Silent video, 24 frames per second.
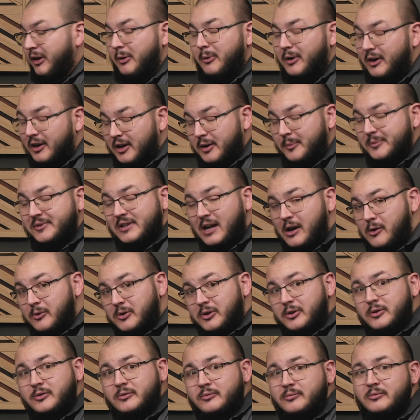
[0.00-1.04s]
what it comes down
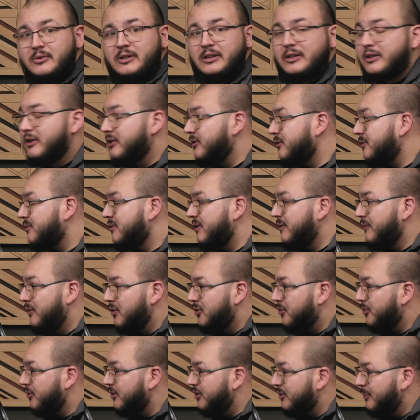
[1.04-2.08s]
to, is
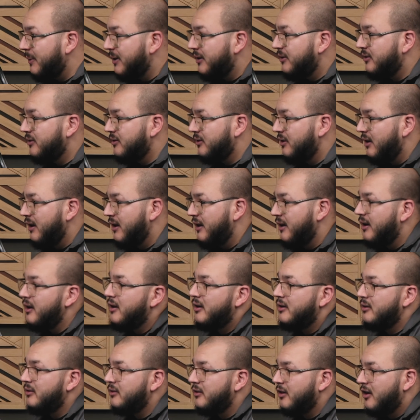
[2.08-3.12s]
inventory space
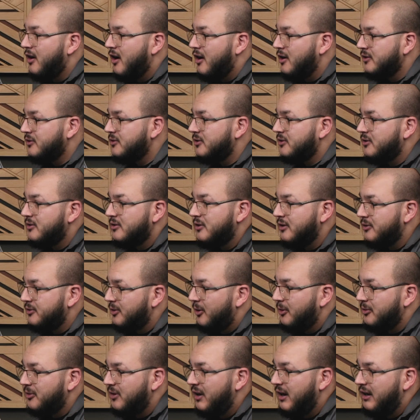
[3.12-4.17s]
and costs
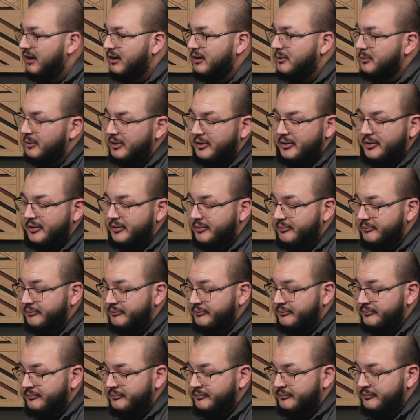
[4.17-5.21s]
associated with
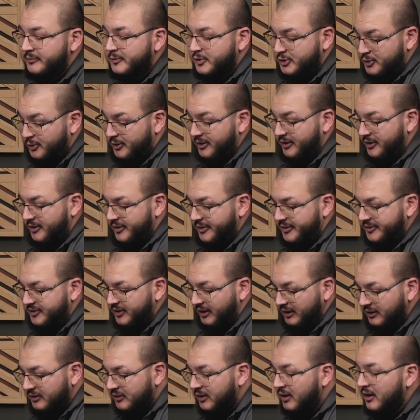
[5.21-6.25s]
storing all those
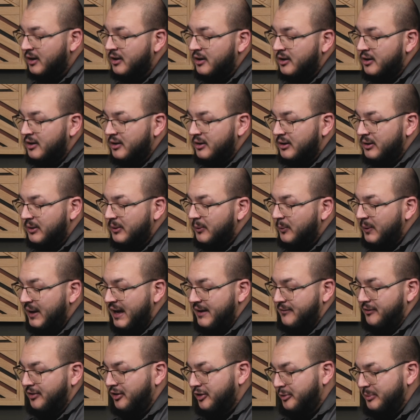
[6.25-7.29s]
things. We
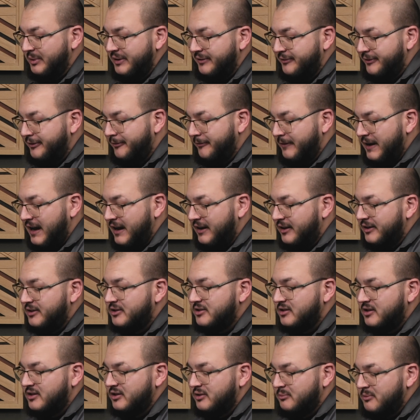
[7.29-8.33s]
have a little bit of an
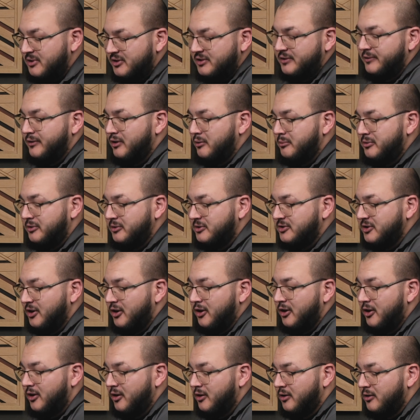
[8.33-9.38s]
advantage because most of our boots
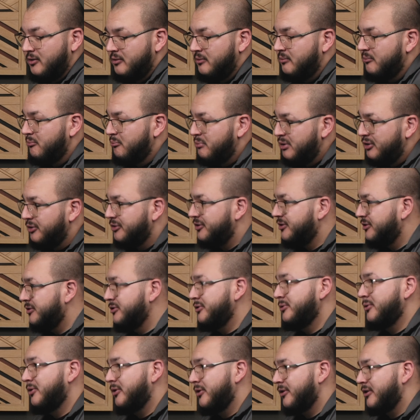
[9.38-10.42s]
are built
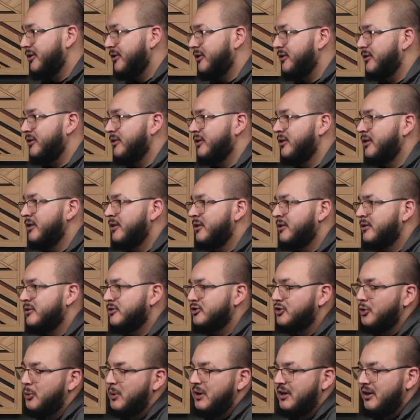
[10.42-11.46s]
to order,
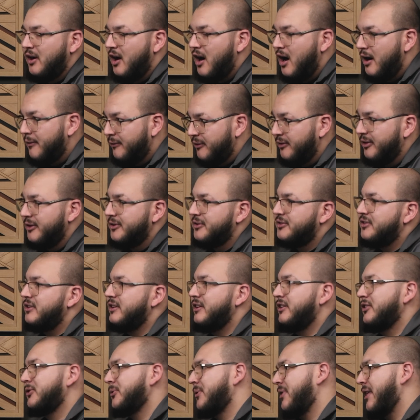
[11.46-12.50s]
so we can offer those
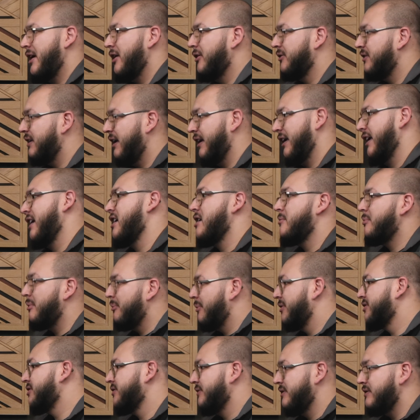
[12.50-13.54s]
things without taking up a
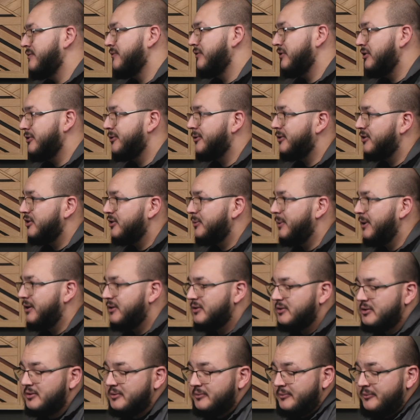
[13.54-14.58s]
bunch of inventory
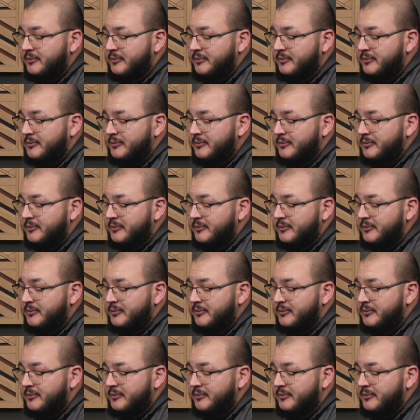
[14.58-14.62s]
space.